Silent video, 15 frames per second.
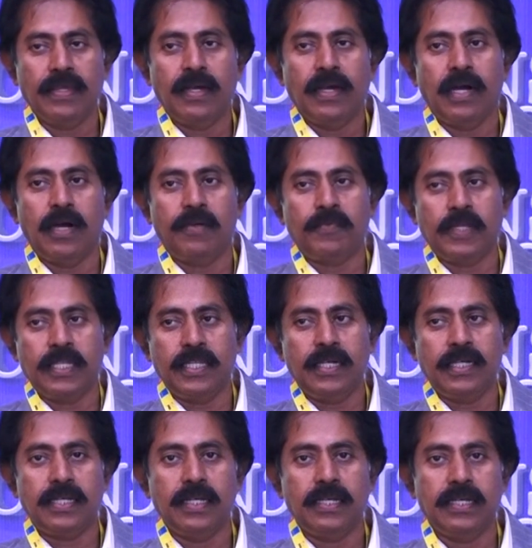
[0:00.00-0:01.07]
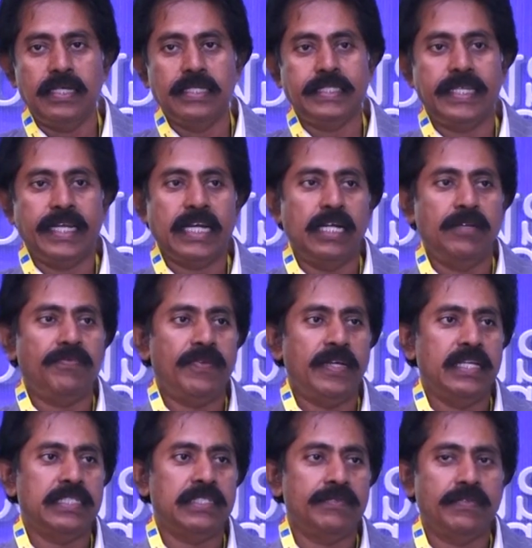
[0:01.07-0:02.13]
After that, second
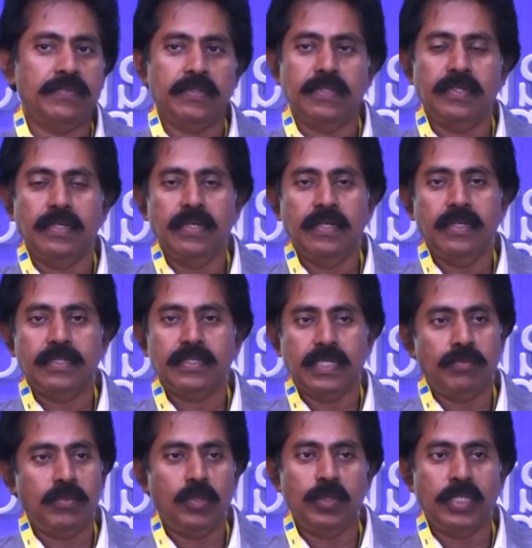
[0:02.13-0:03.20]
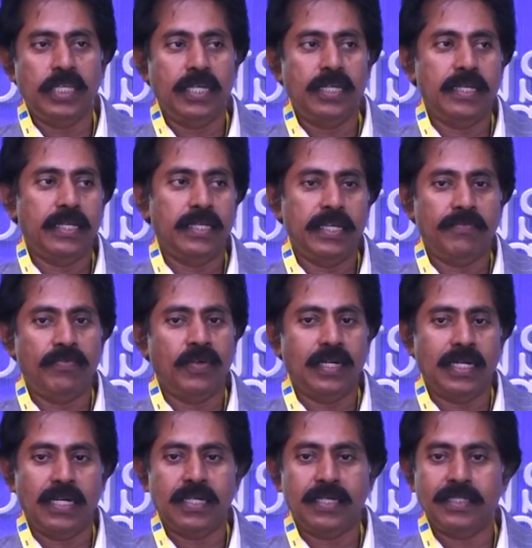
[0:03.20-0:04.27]
phase, somehow they
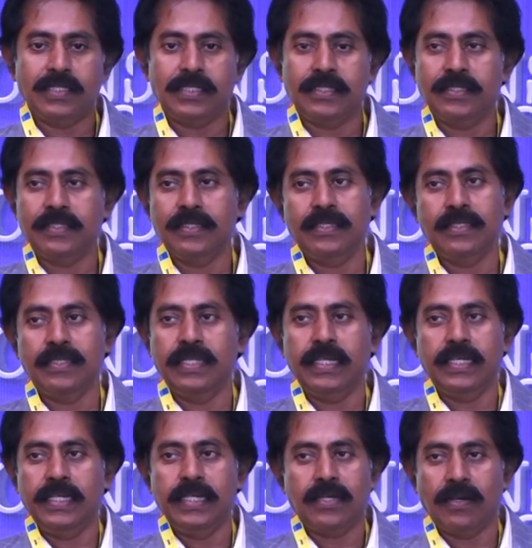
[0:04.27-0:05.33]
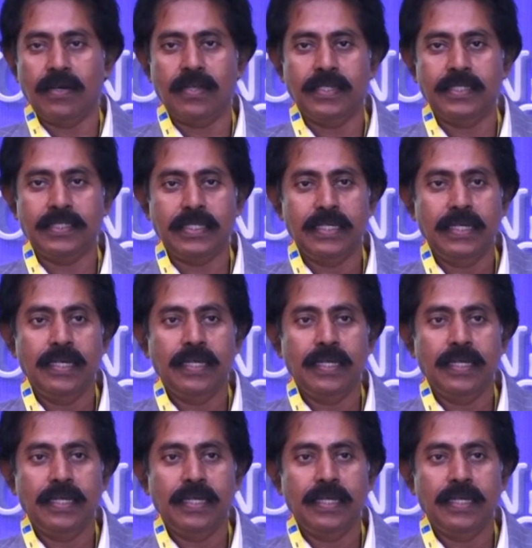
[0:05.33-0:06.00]
forgot us, they didn't call us.